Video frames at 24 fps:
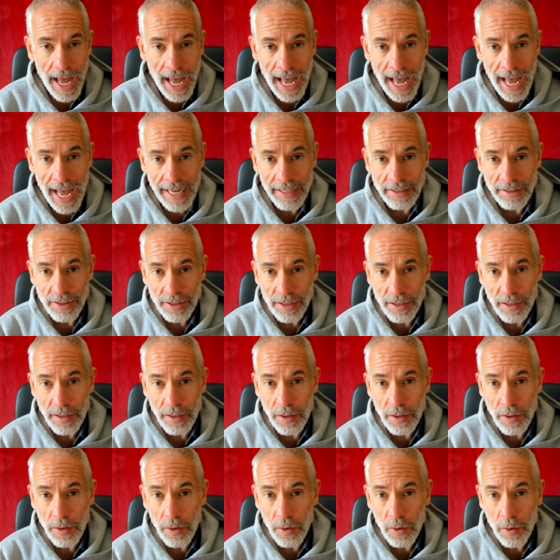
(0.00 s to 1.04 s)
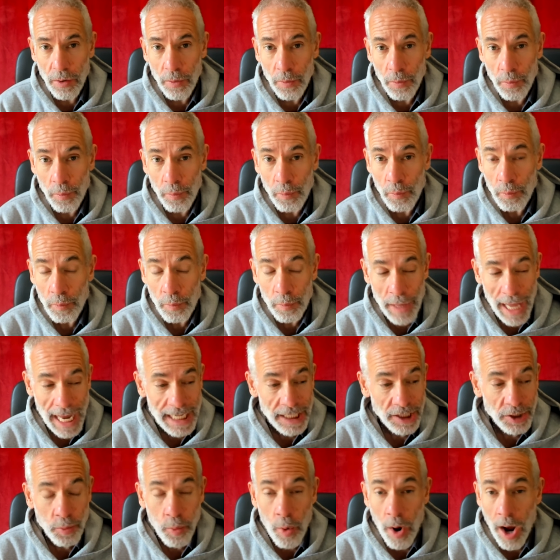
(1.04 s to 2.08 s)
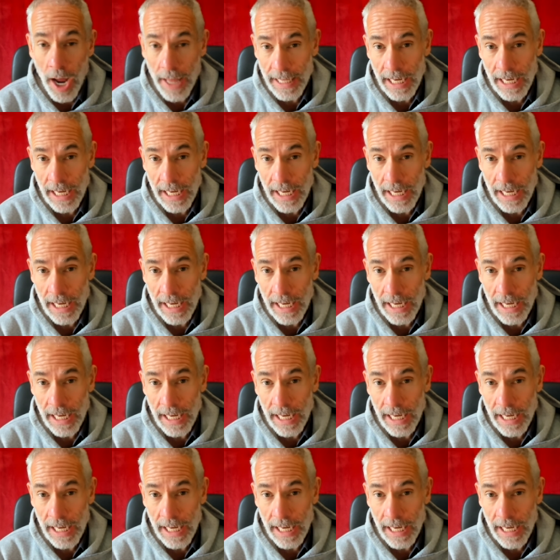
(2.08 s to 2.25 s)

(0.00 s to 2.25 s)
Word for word: And that is why